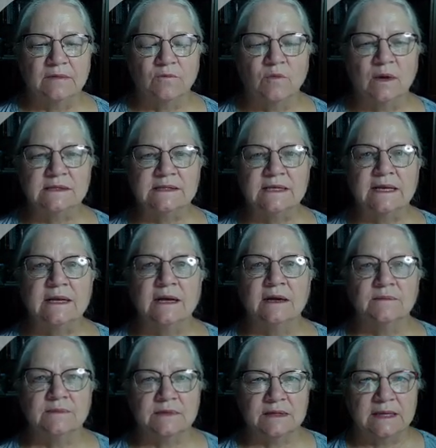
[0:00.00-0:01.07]
once
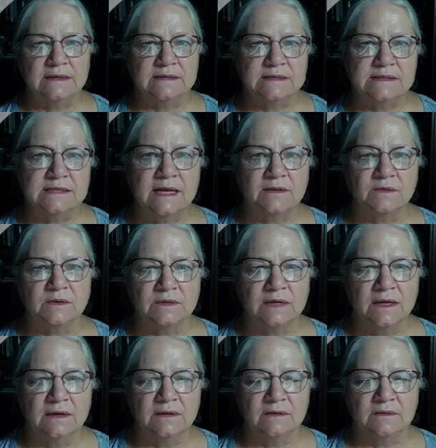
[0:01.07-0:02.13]
they settled,
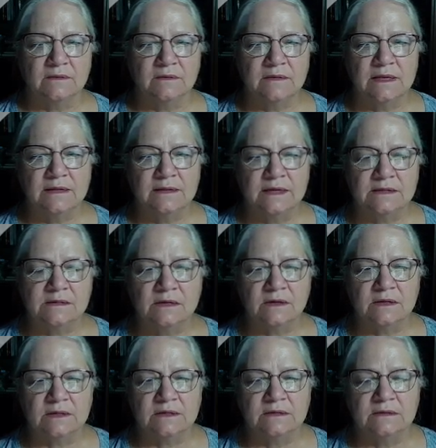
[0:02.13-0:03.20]
then
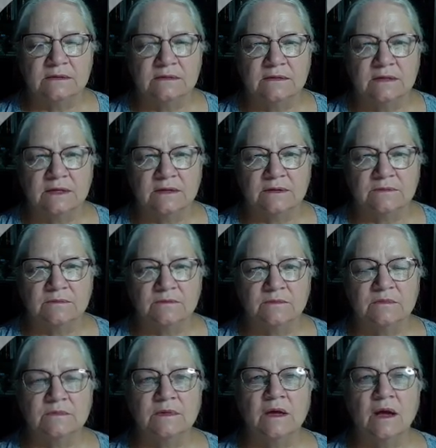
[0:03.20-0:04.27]
their
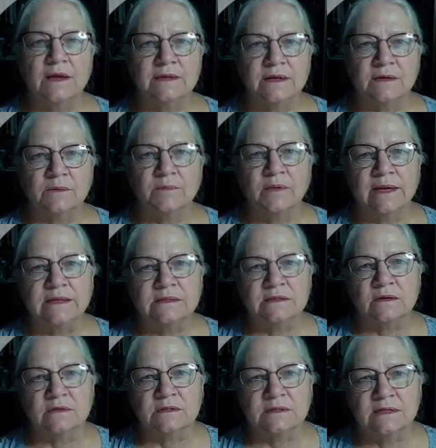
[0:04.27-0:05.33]
continental plates
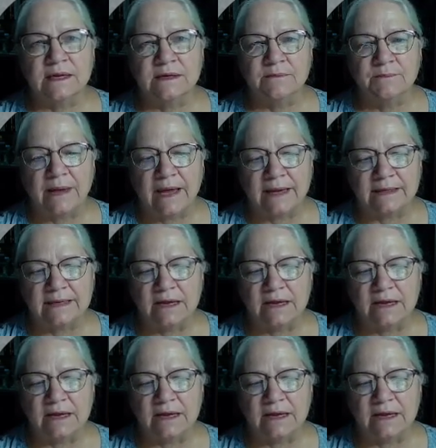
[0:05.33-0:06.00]
started sliding back